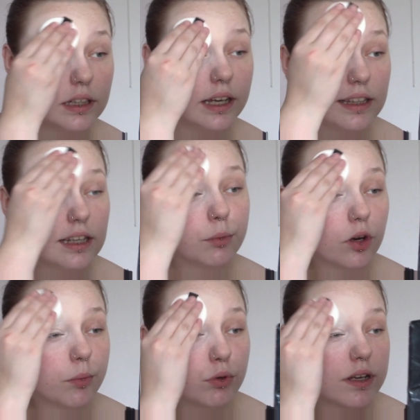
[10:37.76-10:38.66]
and then I'm
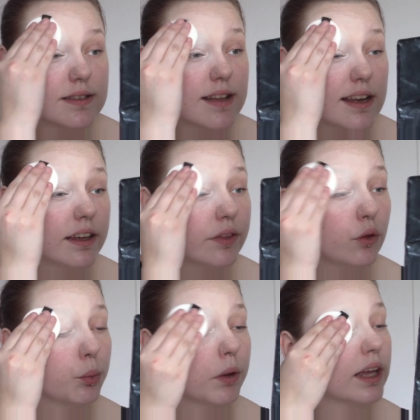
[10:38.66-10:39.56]
gonna press that
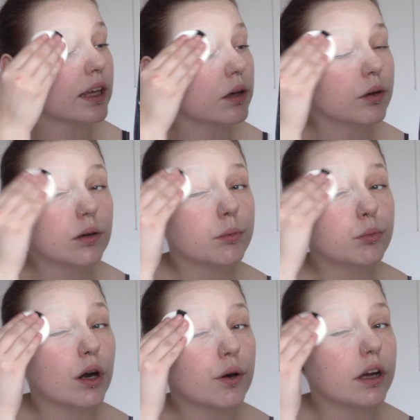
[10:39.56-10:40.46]
into my
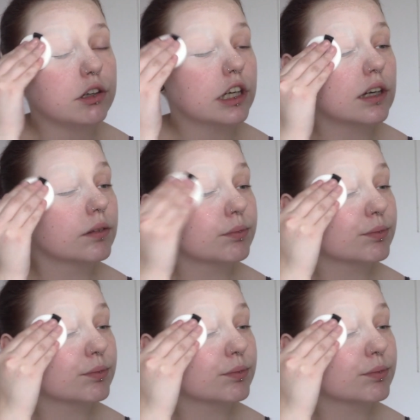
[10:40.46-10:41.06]
brow area.